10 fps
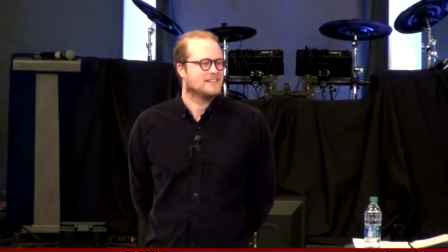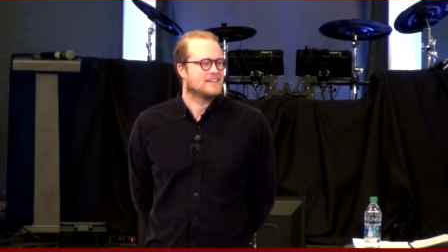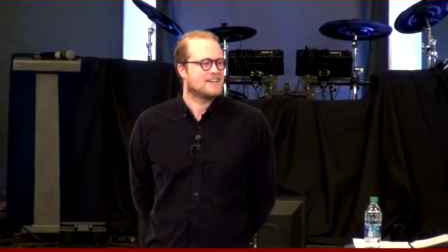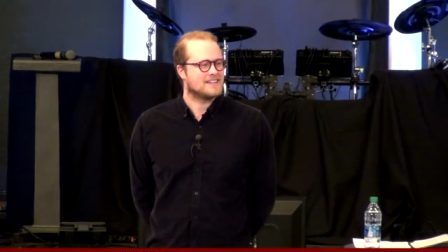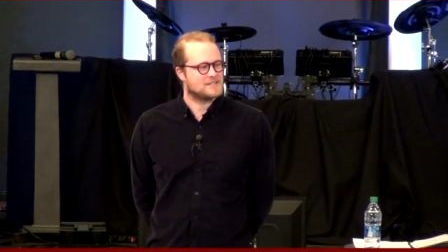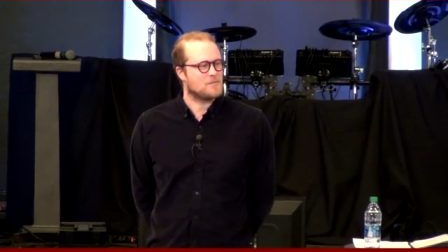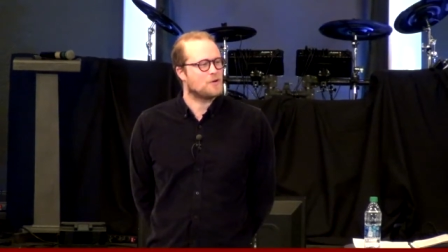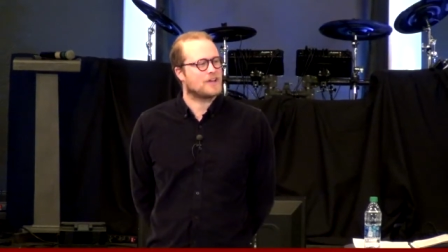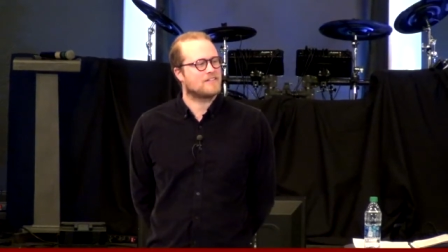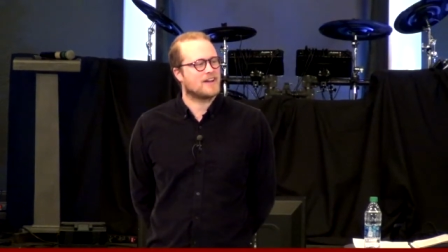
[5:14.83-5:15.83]
And this
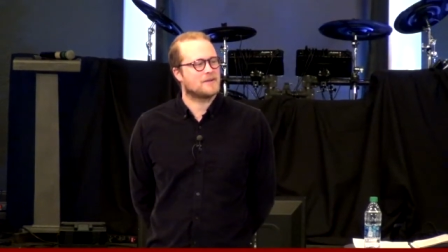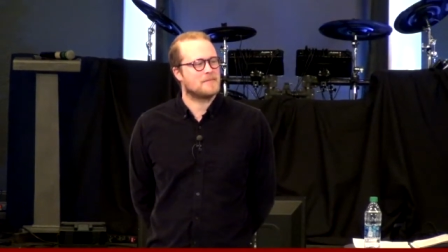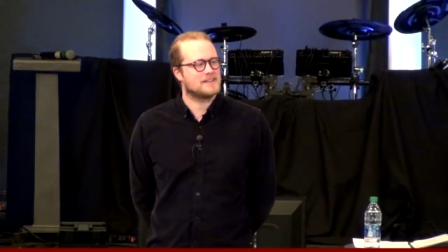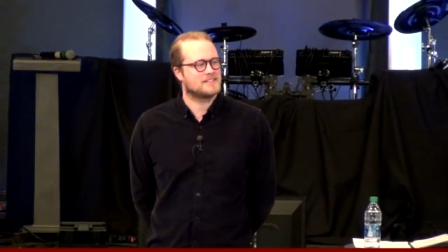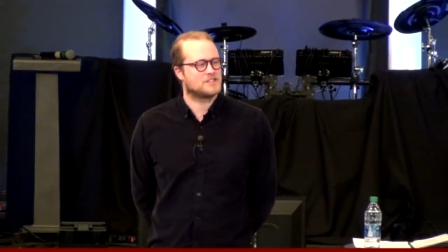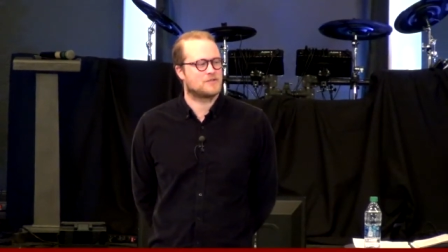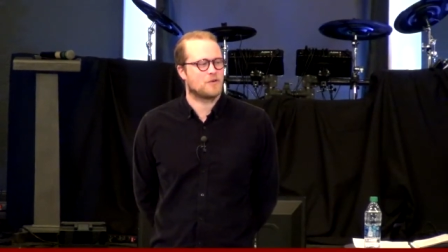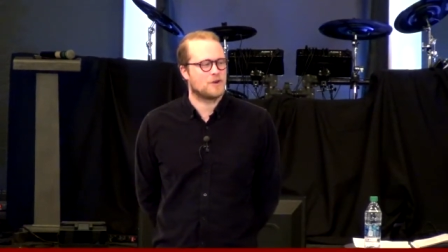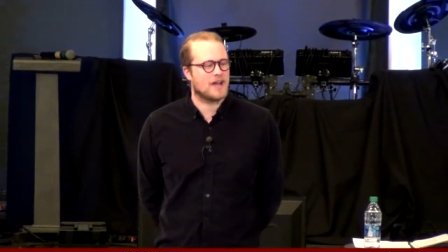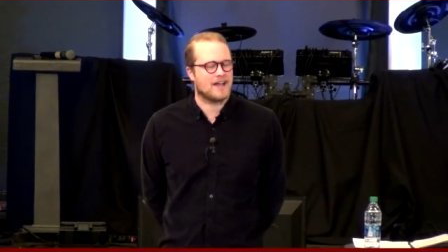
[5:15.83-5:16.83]
morning, I've got a message
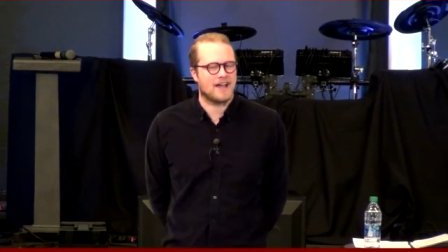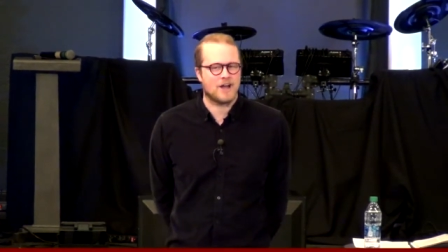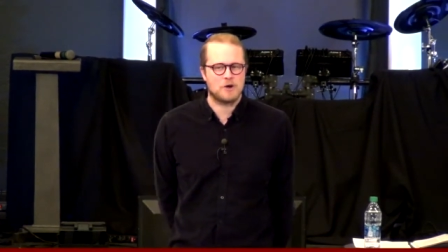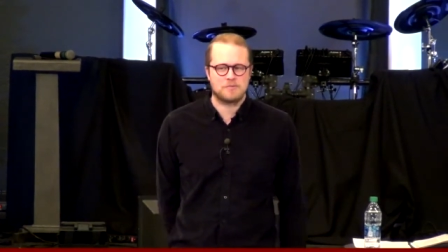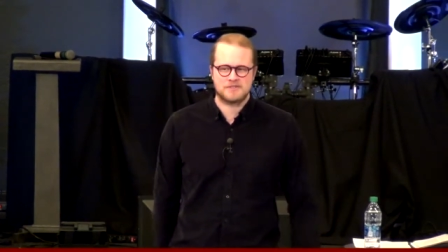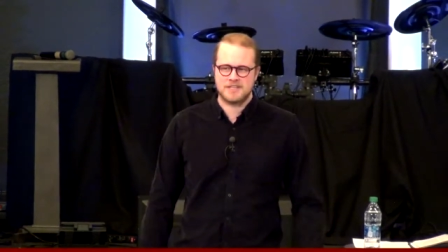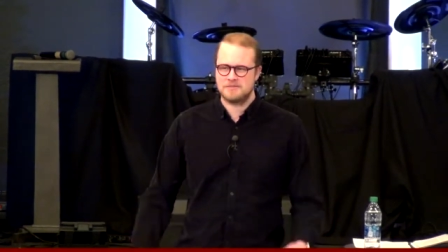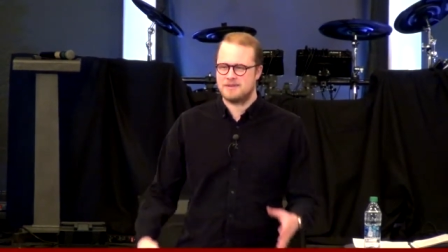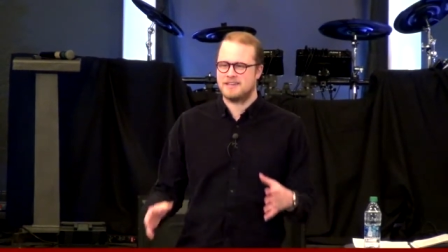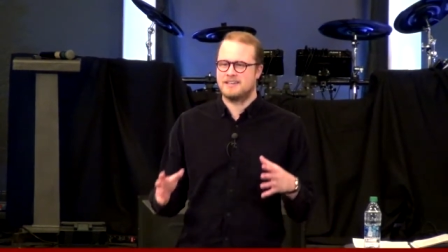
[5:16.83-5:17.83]
for you I, I hope is going to
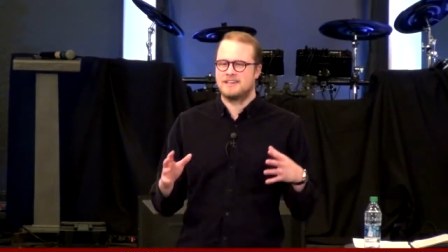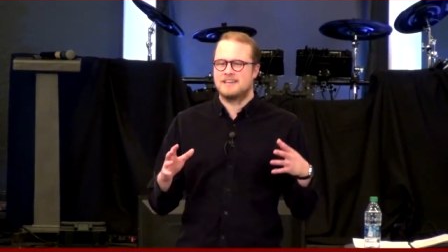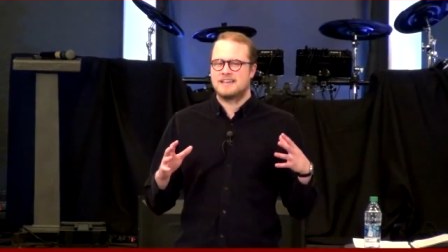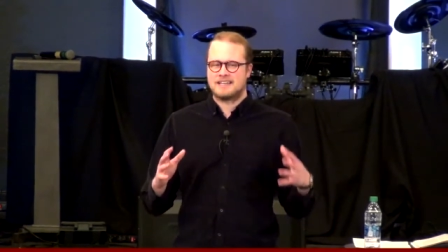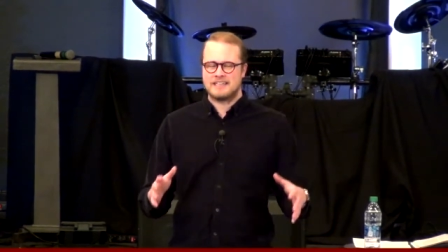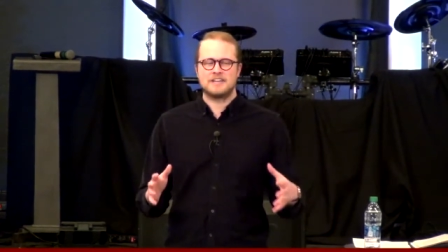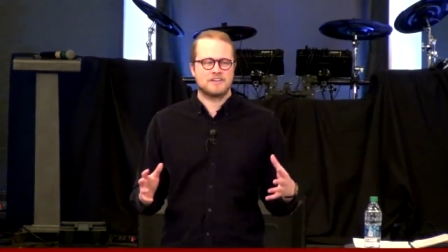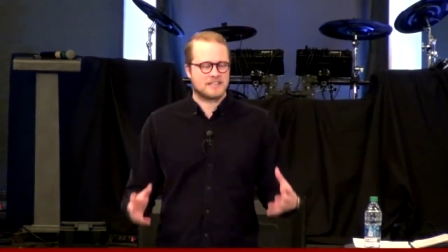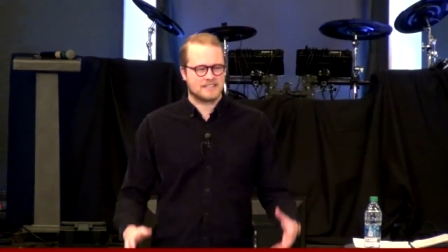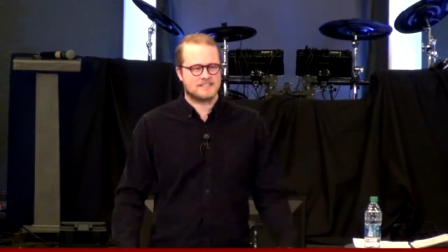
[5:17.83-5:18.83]
be clear
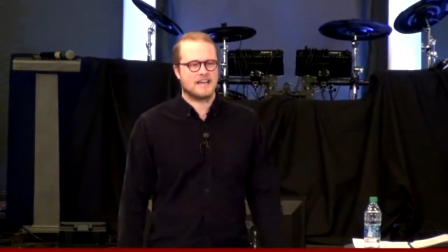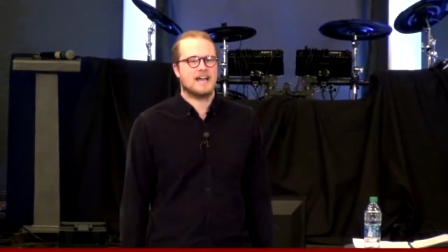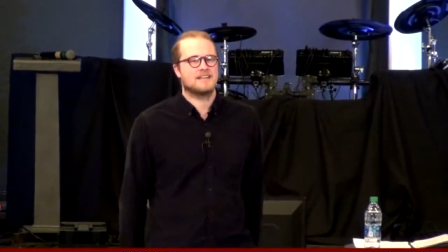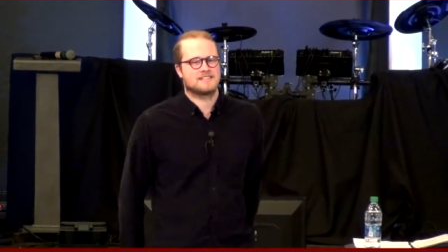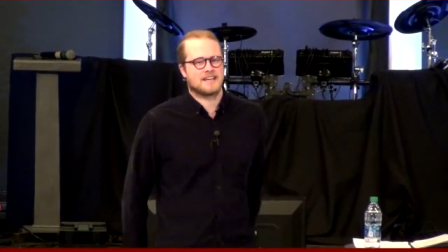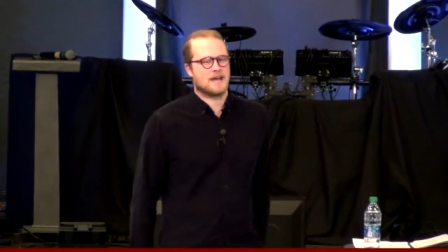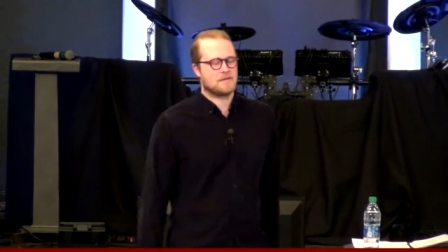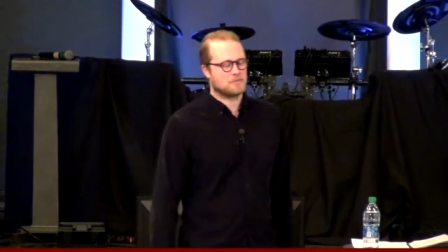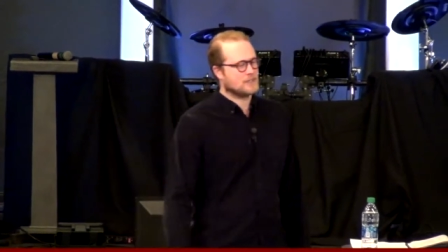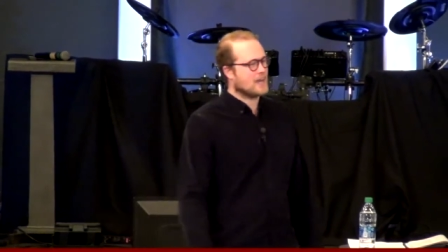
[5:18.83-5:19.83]
and concise, and I,
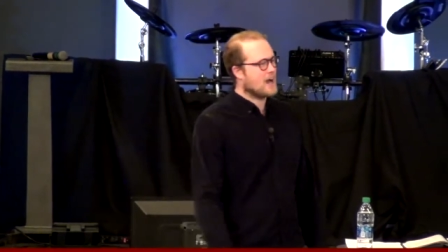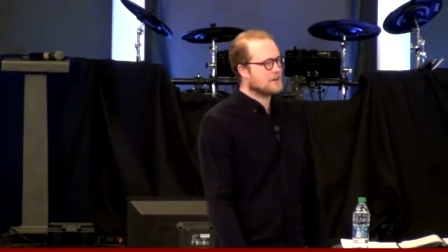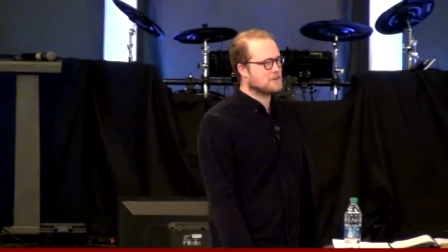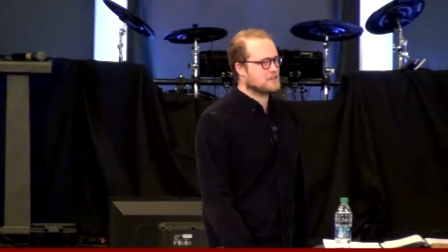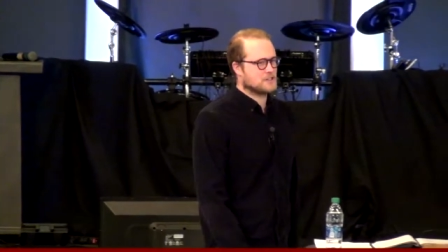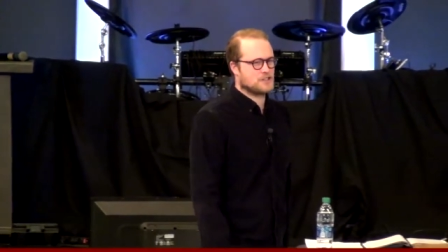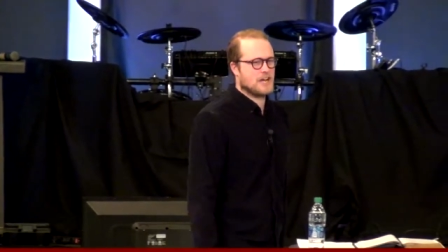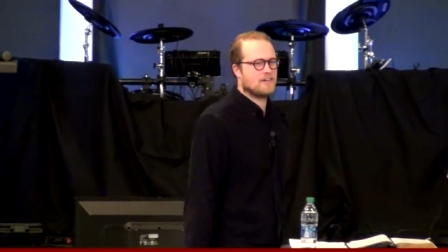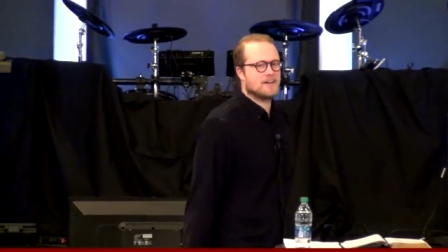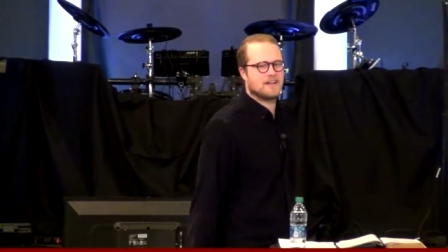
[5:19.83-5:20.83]
am really honored to
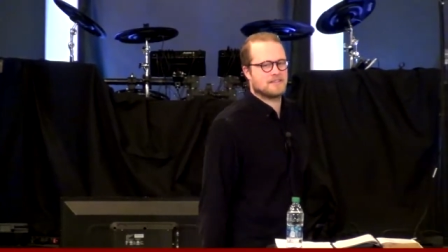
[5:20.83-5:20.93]
share it.